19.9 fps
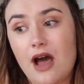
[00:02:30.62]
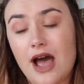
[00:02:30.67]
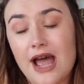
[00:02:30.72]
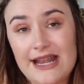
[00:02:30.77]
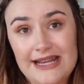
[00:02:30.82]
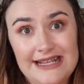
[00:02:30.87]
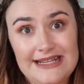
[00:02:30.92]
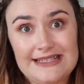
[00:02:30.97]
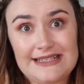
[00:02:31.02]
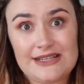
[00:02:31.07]

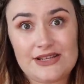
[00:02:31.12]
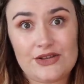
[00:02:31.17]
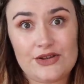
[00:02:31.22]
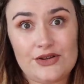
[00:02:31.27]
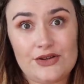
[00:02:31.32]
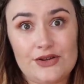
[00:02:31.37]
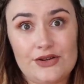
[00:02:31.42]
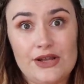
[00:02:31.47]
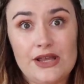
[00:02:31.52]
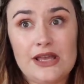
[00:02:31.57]
I need
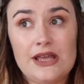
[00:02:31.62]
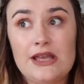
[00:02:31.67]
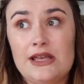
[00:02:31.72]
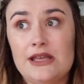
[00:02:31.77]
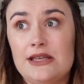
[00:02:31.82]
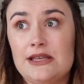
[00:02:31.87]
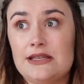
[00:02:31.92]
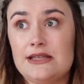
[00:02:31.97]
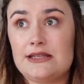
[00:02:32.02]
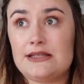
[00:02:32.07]
to
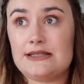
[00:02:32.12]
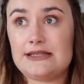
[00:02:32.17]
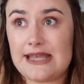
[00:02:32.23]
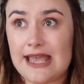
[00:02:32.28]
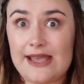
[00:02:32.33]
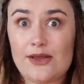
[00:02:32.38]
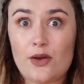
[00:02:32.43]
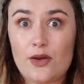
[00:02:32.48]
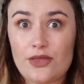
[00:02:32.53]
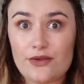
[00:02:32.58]

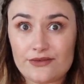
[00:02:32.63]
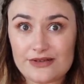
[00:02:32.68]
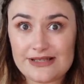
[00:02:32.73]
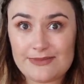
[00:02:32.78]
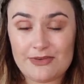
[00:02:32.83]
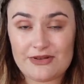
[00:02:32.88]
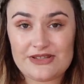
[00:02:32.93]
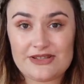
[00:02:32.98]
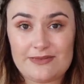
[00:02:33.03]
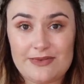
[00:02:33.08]
take on the
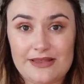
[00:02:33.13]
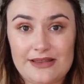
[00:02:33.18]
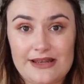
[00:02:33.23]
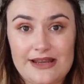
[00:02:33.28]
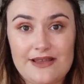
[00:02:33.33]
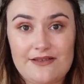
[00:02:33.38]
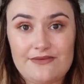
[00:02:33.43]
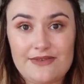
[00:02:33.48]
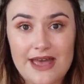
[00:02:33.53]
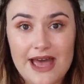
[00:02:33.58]

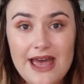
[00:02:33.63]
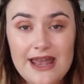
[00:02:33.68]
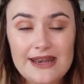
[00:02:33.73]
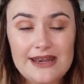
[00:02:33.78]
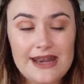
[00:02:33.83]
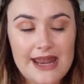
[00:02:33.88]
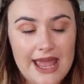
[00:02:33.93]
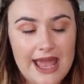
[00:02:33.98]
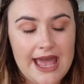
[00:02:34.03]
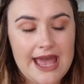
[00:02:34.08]
responsibility of that
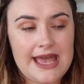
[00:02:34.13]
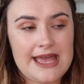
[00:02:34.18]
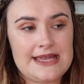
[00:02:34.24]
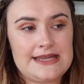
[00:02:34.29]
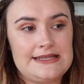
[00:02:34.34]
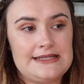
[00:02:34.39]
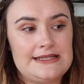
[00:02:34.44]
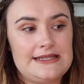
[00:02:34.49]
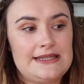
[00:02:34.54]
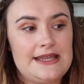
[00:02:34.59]

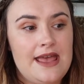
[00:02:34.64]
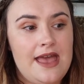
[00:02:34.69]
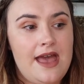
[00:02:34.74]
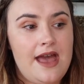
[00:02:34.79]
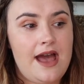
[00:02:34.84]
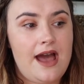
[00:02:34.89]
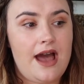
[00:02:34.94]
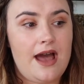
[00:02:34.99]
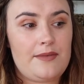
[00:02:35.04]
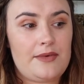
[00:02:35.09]
and
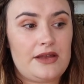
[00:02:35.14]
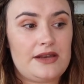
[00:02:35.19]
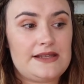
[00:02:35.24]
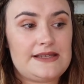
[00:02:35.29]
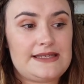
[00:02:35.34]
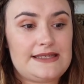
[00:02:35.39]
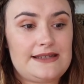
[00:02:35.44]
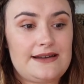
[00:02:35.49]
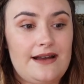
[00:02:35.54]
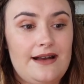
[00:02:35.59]
I'm going to
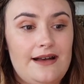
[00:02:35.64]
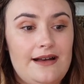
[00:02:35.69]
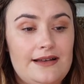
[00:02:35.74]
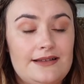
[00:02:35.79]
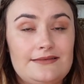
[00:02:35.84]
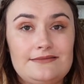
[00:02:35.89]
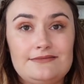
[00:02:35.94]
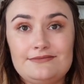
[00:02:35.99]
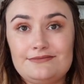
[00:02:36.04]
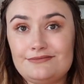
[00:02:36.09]

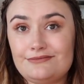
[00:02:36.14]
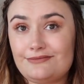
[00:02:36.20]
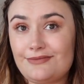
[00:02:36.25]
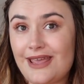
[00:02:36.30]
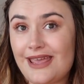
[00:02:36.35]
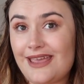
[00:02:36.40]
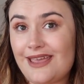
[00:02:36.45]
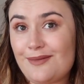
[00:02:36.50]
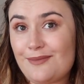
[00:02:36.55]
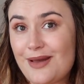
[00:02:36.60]
start
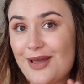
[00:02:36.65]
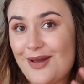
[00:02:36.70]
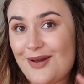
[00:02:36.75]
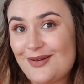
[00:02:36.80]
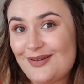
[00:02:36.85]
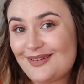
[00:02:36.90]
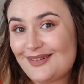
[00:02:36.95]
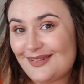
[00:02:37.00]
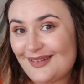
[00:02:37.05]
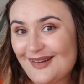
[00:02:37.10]
making my
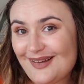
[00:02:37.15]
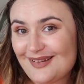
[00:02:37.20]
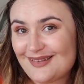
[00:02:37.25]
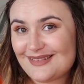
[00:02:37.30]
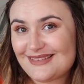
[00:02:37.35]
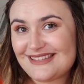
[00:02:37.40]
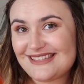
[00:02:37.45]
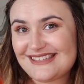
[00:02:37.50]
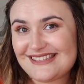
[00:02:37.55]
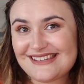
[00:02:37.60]
own
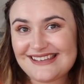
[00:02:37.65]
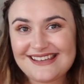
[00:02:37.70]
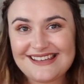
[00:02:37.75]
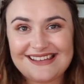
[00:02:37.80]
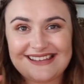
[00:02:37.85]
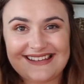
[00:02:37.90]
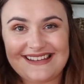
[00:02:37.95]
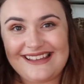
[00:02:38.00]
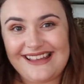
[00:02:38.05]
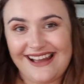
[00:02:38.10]
clothes.
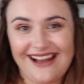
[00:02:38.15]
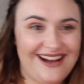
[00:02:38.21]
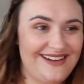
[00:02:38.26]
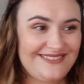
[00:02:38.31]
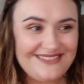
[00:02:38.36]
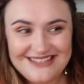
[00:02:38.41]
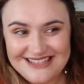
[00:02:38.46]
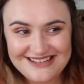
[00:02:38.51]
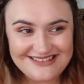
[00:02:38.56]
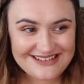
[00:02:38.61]

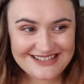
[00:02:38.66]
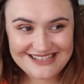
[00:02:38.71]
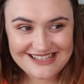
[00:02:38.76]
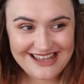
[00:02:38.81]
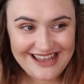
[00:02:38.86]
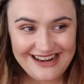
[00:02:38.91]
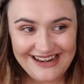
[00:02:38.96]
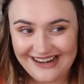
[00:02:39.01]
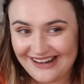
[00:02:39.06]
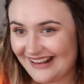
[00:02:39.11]
I'm so
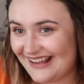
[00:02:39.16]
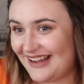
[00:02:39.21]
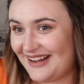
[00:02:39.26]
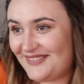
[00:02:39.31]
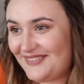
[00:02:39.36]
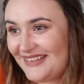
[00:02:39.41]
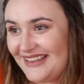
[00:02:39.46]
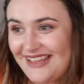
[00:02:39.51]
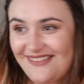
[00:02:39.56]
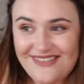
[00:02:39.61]
excited. I
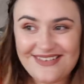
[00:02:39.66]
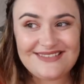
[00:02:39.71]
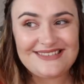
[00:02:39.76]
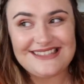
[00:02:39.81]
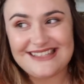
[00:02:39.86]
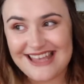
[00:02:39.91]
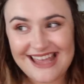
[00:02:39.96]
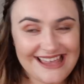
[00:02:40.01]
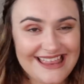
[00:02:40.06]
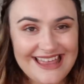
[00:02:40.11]
can't believe I'm
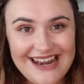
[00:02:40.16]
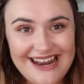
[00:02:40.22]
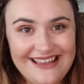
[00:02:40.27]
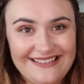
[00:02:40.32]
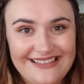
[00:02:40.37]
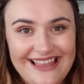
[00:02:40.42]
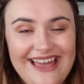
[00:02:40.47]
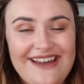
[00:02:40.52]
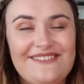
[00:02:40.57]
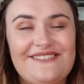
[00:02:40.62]
saying that
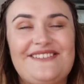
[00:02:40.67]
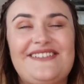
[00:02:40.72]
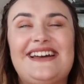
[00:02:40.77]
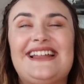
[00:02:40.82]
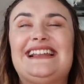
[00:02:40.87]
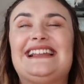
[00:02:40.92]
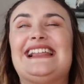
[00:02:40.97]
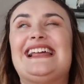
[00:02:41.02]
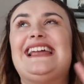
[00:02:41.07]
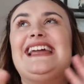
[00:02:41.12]
out loud
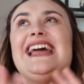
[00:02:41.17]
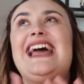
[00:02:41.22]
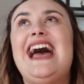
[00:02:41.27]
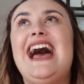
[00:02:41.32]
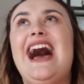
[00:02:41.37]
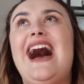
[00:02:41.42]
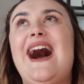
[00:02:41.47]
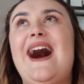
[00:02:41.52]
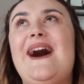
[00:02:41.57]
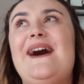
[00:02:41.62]
finally.
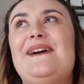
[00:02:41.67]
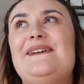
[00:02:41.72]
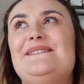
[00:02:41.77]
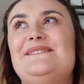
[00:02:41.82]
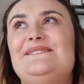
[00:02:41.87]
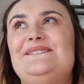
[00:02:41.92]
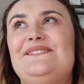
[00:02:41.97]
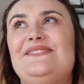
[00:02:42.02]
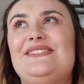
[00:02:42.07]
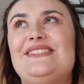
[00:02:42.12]

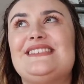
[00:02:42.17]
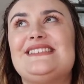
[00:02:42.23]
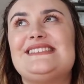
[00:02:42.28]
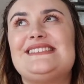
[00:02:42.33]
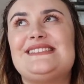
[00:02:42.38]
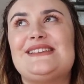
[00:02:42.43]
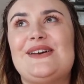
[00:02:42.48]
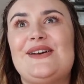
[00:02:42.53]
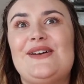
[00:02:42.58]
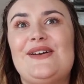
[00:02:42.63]
Um,
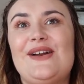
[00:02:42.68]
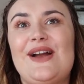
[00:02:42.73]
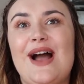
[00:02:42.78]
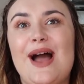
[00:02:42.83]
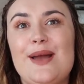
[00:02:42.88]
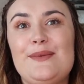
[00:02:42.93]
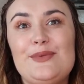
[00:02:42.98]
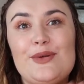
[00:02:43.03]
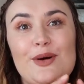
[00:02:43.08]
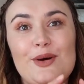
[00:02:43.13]
so
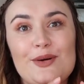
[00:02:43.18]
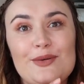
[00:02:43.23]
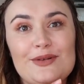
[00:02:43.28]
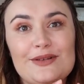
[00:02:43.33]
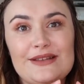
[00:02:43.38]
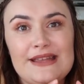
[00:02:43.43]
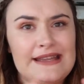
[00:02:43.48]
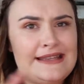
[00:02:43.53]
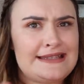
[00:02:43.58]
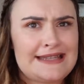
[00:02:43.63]
I'm not
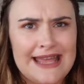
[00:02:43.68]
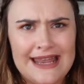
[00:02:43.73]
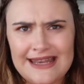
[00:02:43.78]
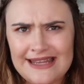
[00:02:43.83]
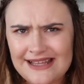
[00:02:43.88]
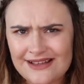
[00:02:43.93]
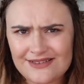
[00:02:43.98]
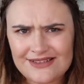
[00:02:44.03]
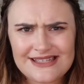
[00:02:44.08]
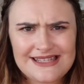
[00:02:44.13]

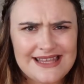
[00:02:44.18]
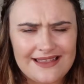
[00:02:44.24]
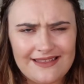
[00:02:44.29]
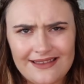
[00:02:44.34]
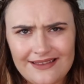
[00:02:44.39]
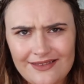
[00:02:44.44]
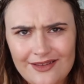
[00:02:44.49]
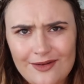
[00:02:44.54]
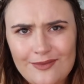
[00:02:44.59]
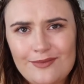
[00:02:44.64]
intending on
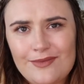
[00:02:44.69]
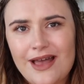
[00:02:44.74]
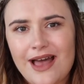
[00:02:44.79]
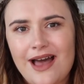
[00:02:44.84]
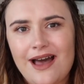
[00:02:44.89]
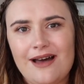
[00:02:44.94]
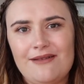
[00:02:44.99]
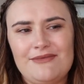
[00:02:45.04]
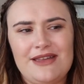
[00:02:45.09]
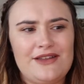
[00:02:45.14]
selling them.
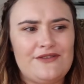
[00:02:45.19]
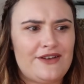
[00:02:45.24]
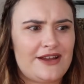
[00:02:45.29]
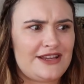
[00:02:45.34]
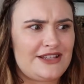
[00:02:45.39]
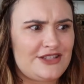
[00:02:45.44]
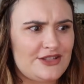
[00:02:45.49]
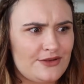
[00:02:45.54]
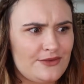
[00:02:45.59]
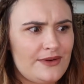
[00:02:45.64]
Um, if
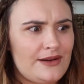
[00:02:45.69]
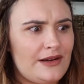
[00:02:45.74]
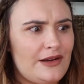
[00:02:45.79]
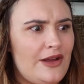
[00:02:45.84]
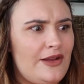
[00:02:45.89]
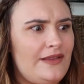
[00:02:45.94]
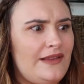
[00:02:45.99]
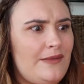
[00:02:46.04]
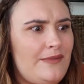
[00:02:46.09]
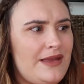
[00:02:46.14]
I do, it'll
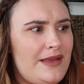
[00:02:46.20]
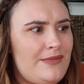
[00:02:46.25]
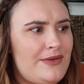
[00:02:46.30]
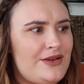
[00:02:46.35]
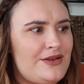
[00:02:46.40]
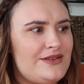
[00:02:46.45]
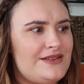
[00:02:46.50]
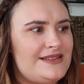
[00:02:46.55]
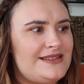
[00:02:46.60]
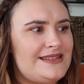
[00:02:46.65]
only be
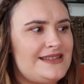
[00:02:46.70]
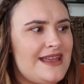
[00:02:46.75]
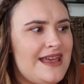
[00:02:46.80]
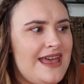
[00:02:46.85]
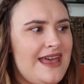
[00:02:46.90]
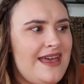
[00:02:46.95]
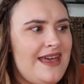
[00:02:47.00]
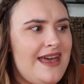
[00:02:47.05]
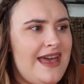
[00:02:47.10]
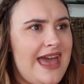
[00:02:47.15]
because
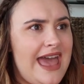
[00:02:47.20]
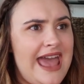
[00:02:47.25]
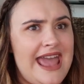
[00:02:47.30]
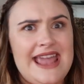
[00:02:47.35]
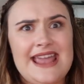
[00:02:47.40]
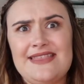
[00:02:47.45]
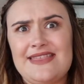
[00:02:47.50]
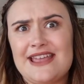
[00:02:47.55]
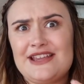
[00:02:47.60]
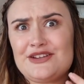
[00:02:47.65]

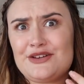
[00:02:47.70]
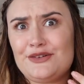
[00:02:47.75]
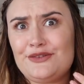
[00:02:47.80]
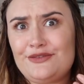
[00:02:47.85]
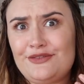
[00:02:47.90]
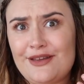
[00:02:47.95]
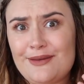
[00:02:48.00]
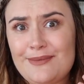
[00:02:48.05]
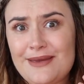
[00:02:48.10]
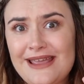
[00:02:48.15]
A, they
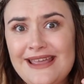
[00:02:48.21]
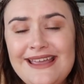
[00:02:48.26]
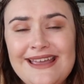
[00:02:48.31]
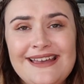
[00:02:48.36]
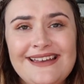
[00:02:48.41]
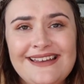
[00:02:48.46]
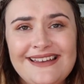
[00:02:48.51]
don't fit me